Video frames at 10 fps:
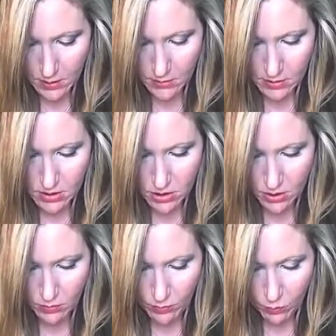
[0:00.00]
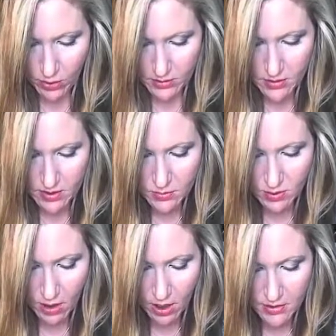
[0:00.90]
I'll just show you one more. So this
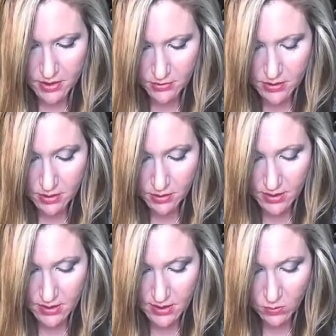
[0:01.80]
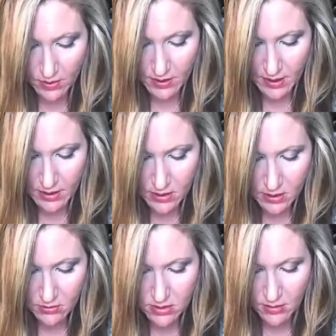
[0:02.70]
one also too, this is one that I can
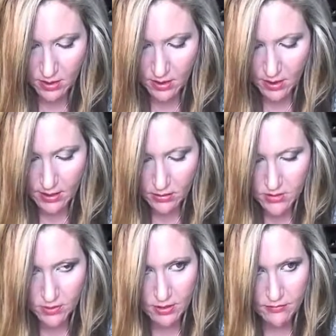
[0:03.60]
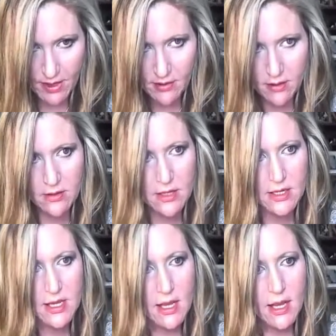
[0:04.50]
use, I use for if that then
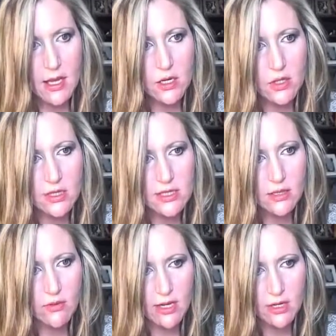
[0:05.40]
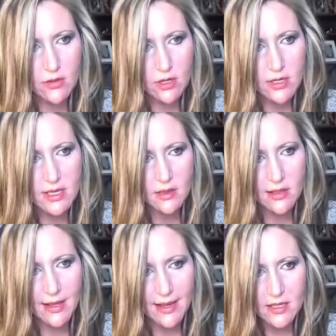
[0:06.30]
this. And you can see right here there is a
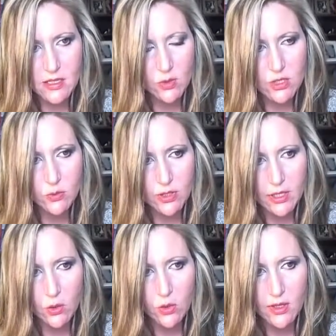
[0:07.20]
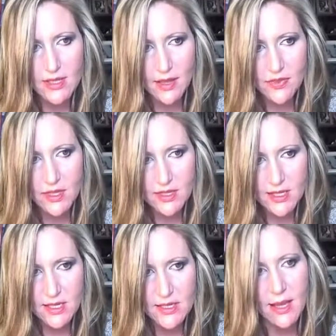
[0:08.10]
link. So what's really cool is that this
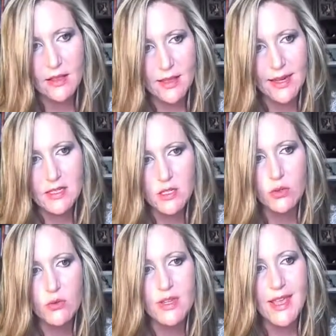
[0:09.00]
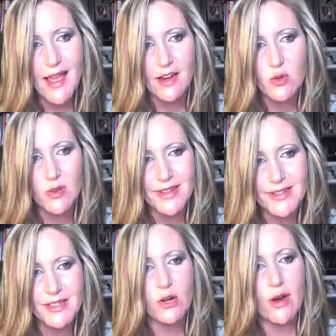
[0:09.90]
is a link to the actual
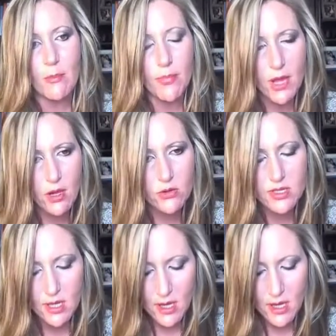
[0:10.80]
Instagram post.